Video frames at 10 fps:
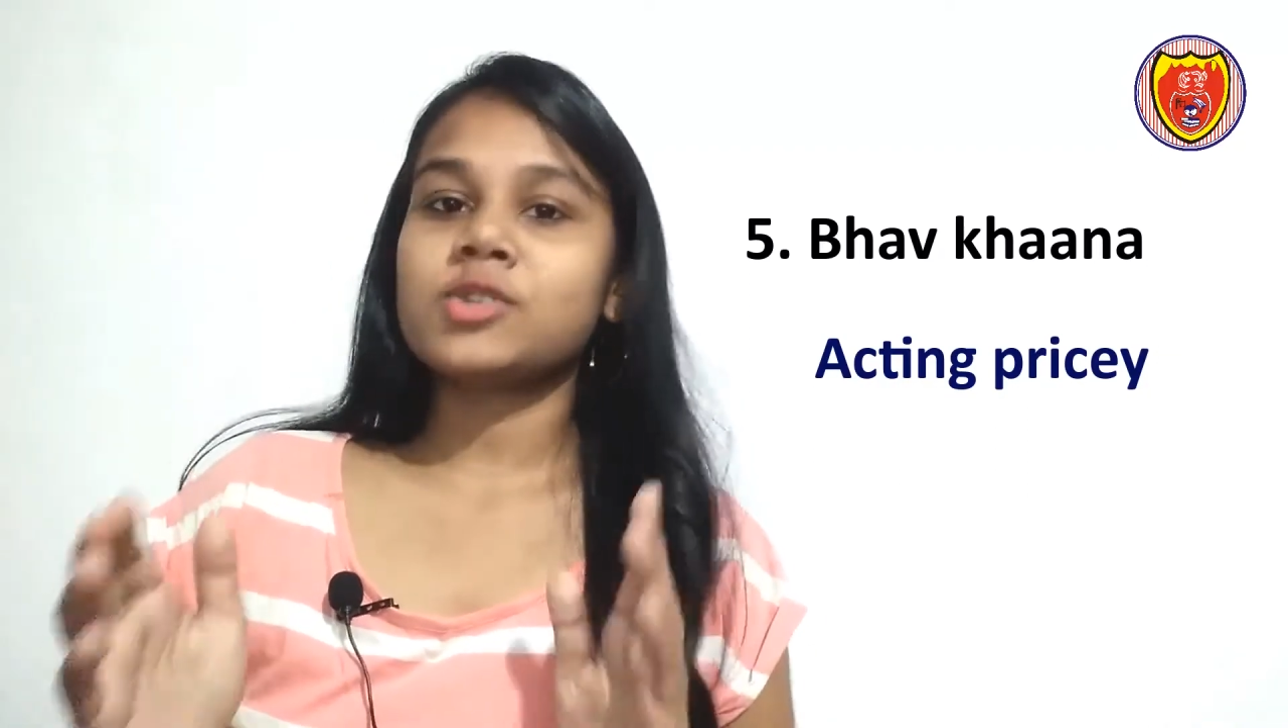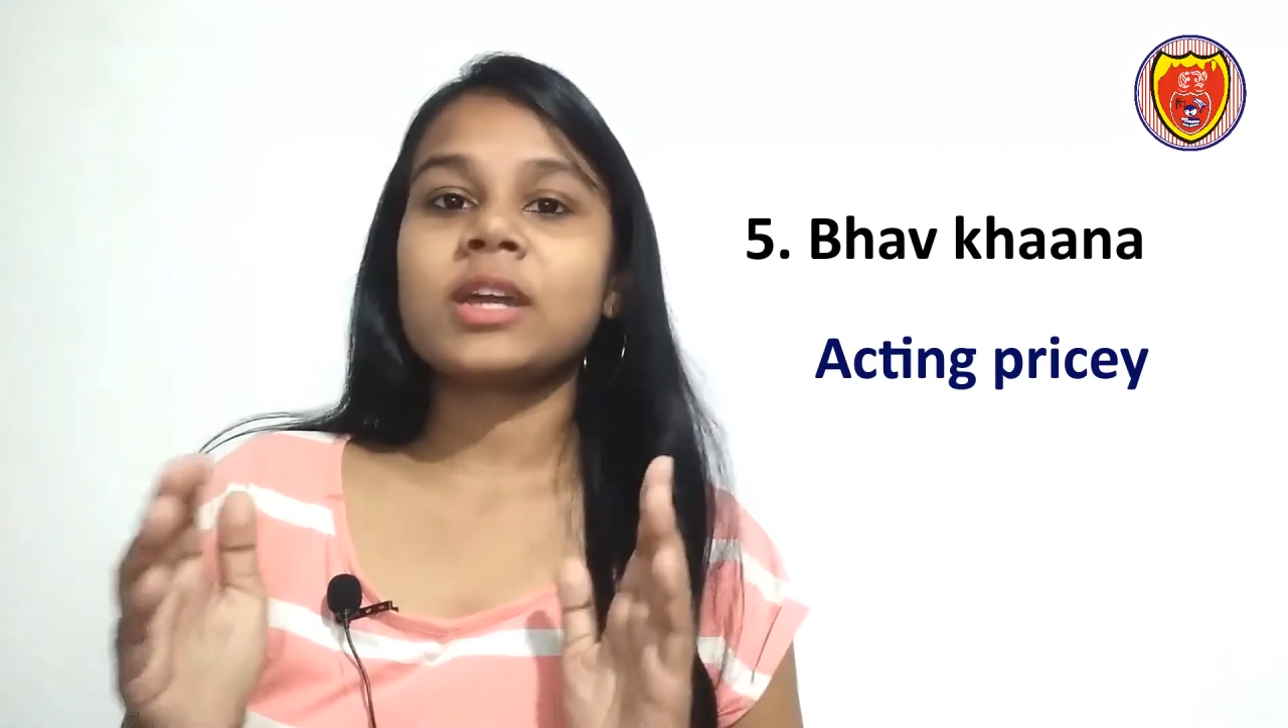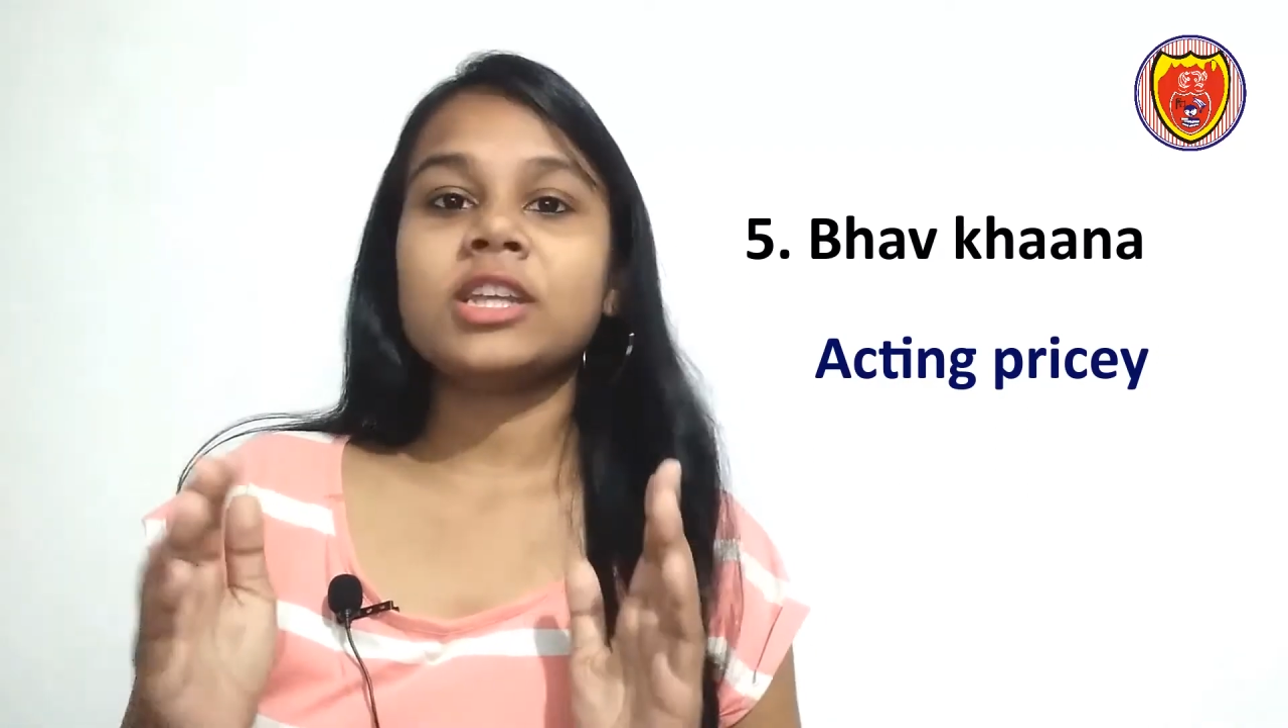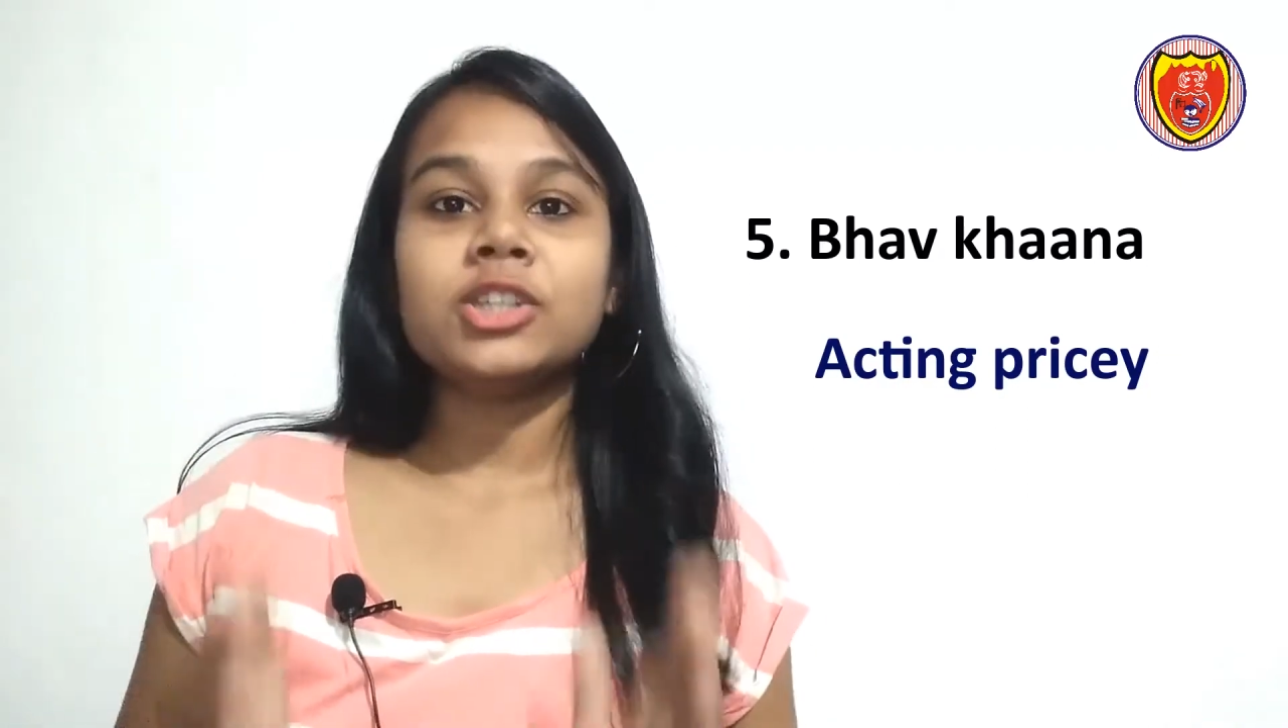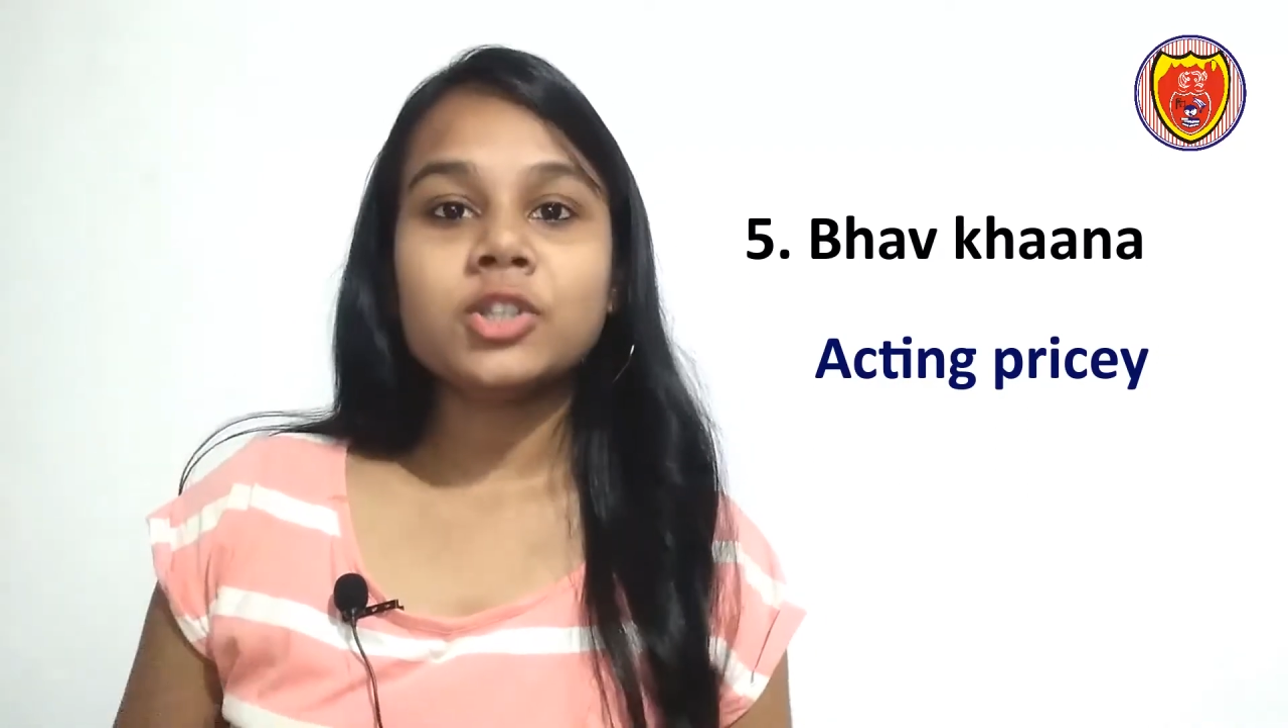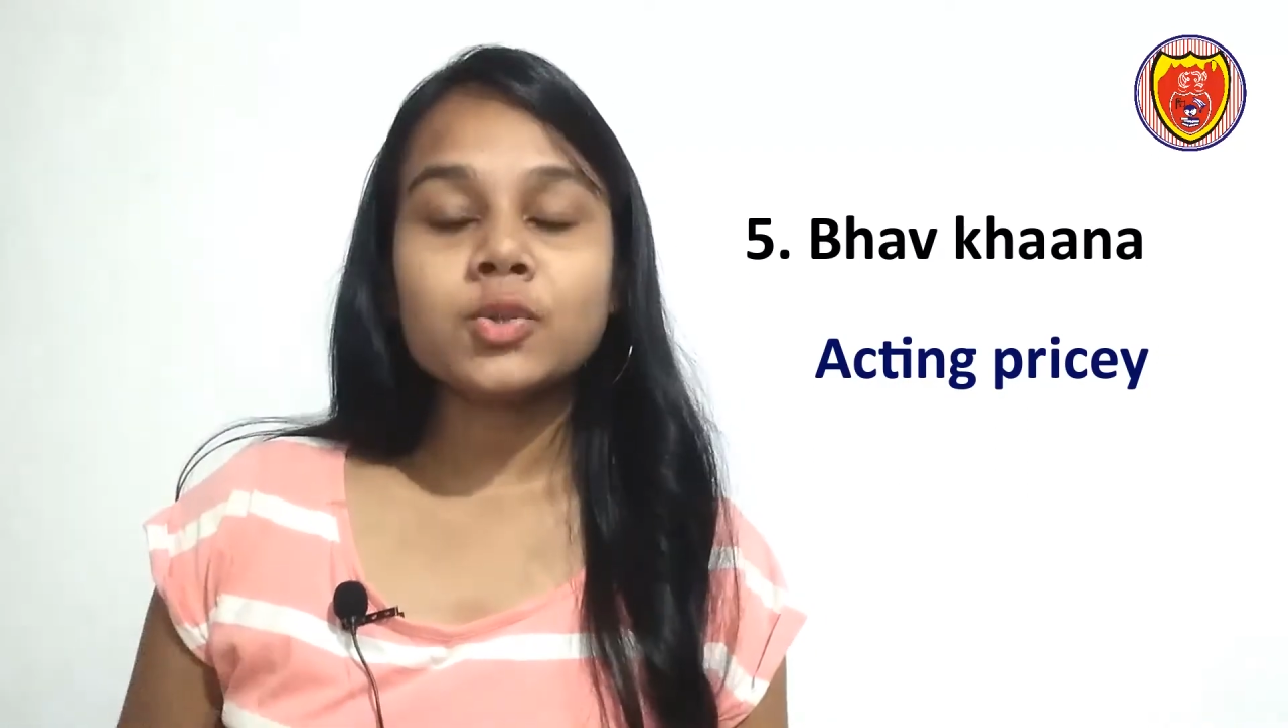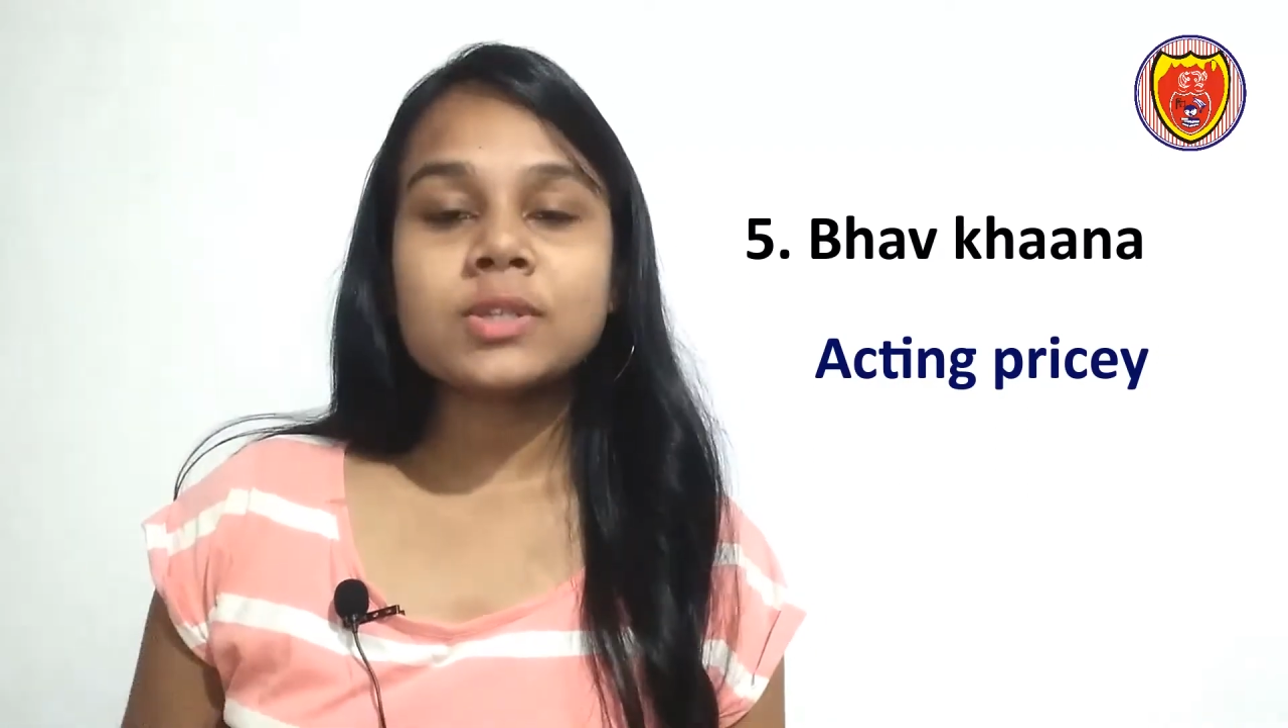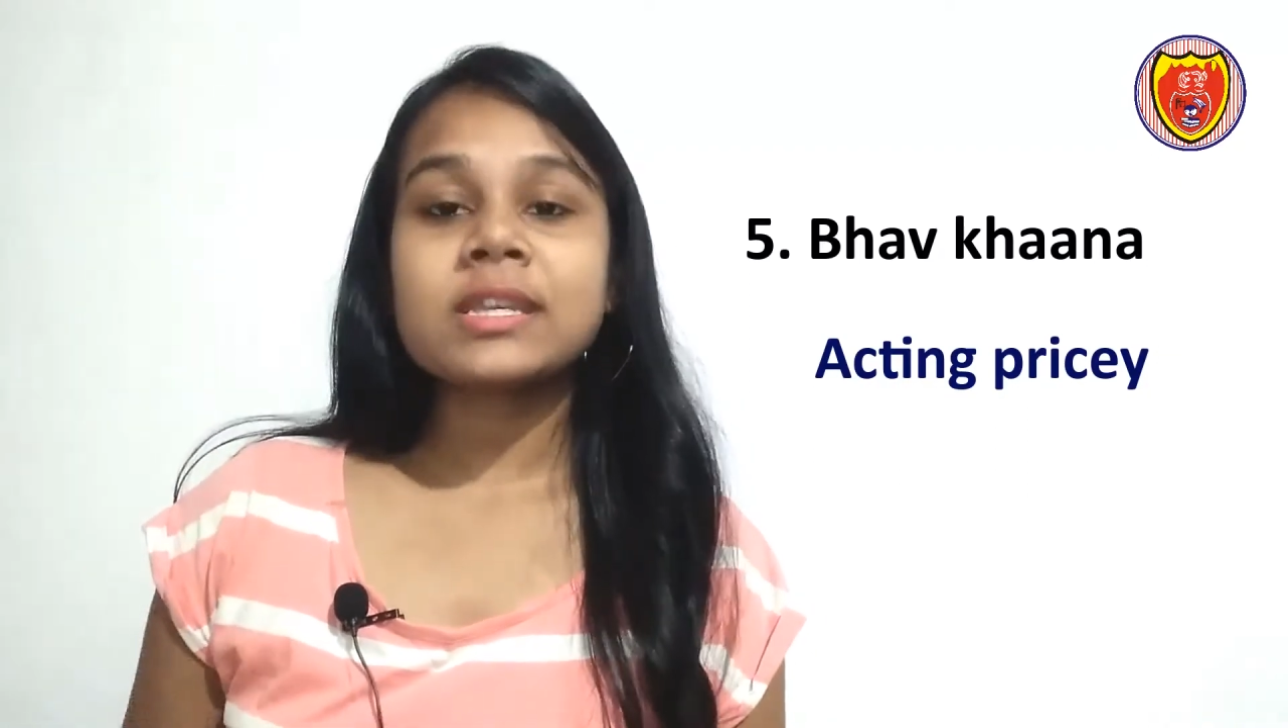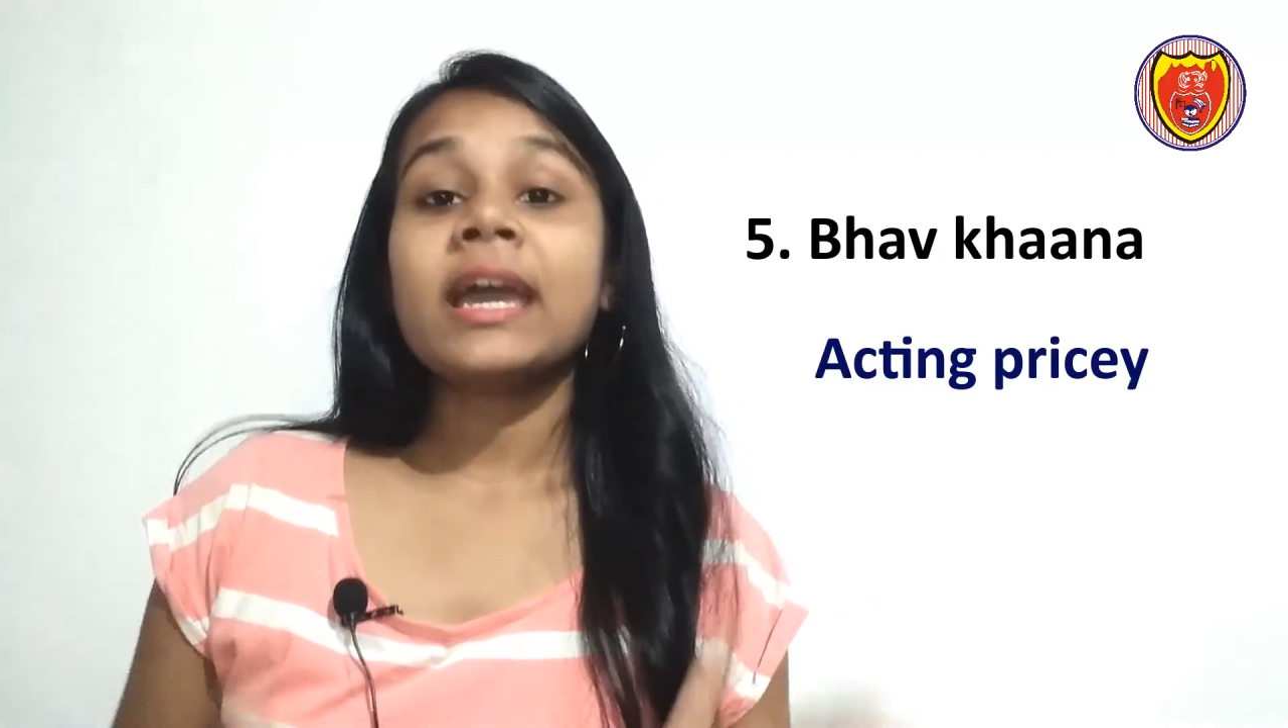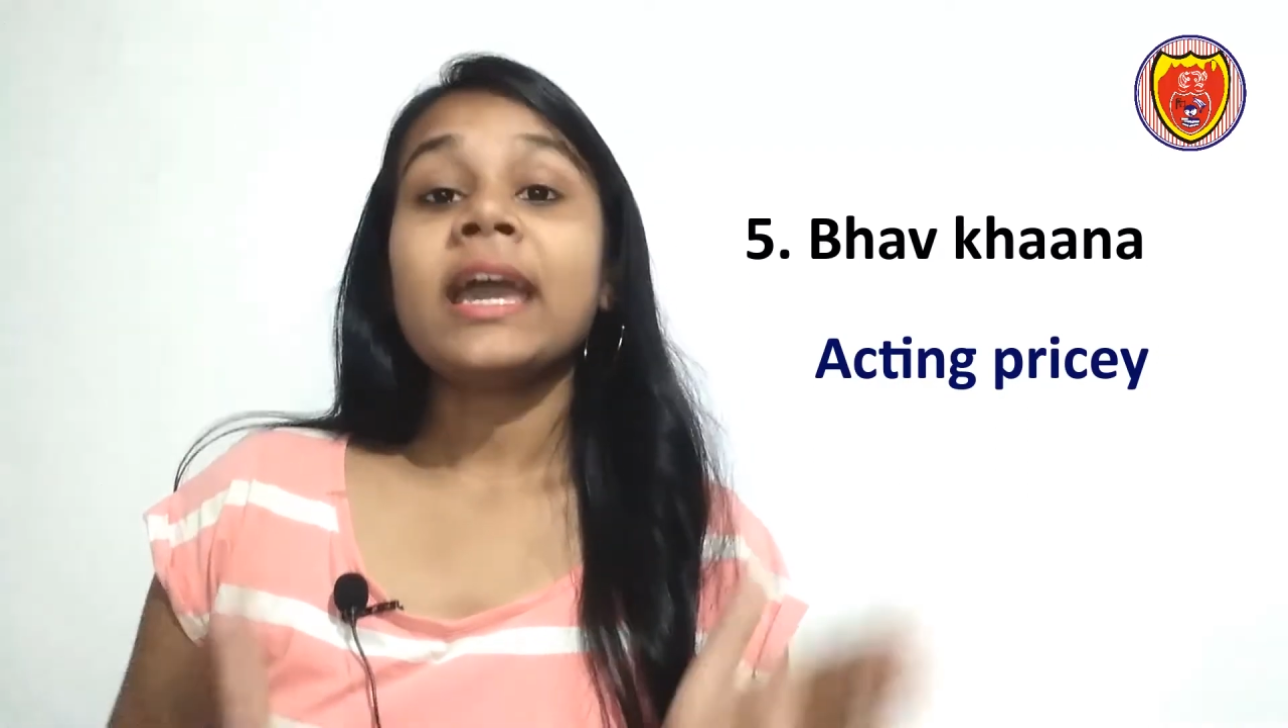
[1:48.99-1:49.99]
you can use